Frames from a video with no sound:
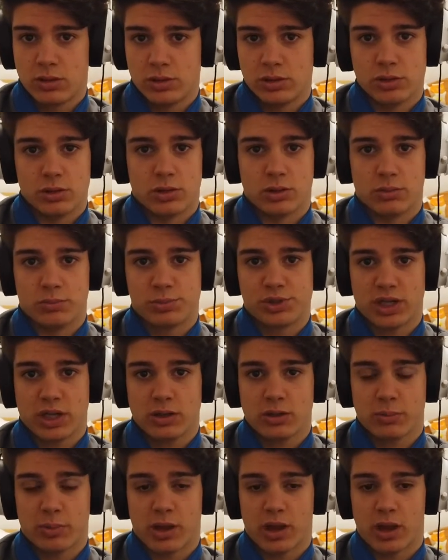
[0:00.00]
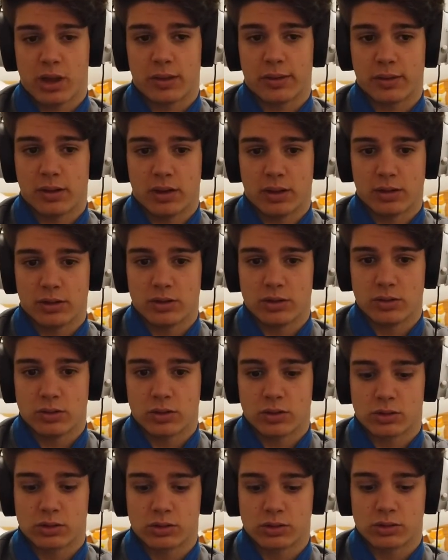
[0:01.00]
you're a psychopath and you
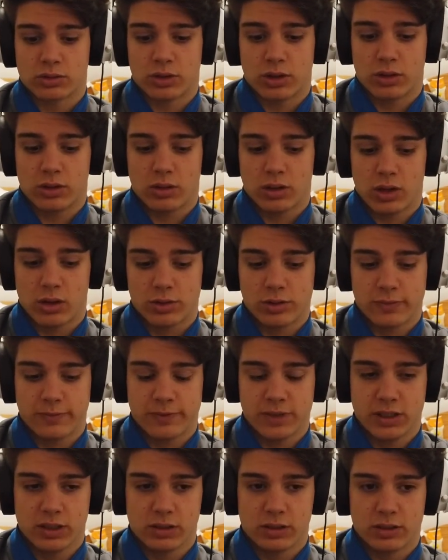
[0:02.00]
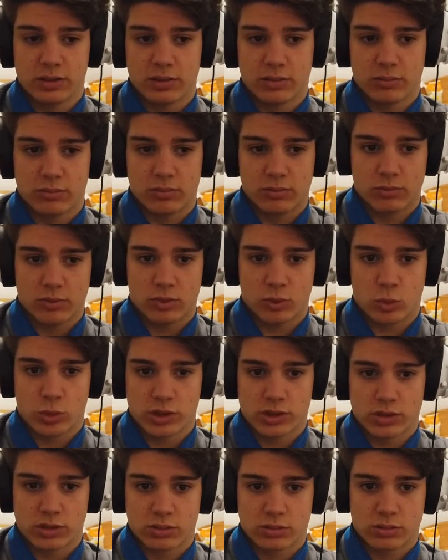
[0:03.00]
can control how you feel in
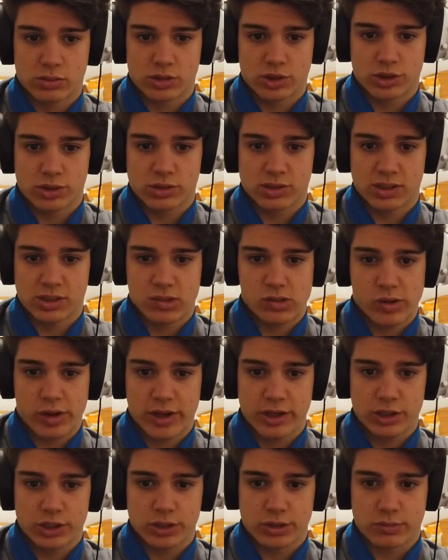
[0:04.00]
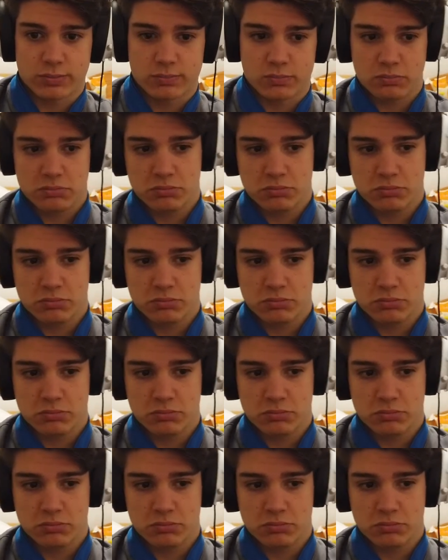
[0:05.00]
which situation.